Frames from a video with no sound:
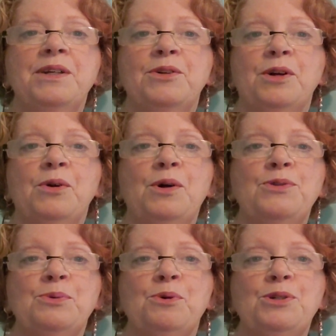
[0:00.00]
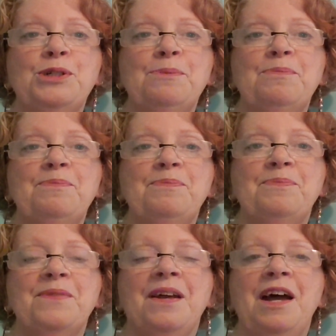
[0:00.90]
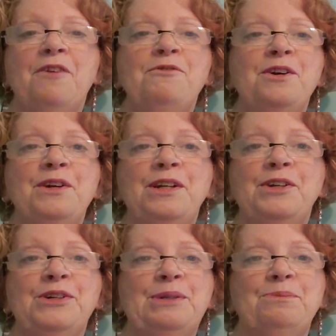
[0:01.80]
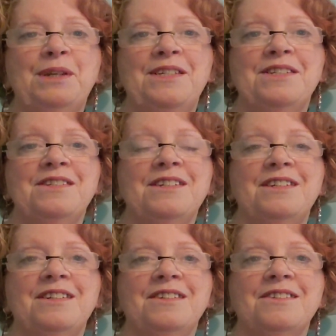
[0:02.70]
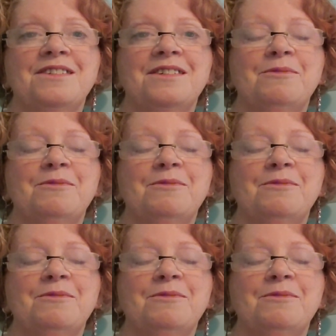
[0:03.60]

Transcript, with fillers: in our call to worship. How very good and pleasant it is